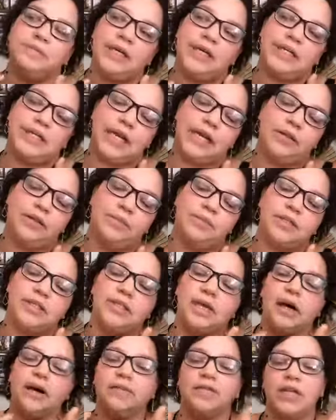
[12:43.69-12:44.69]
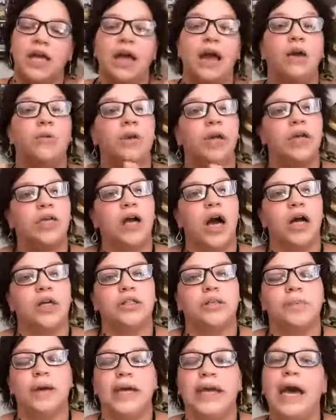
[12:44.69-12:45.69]
they tell themselves, hey, I want to talk
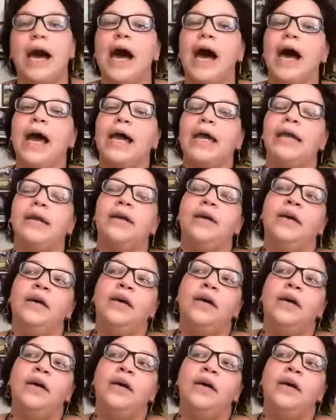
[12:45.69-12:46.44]
to my guide,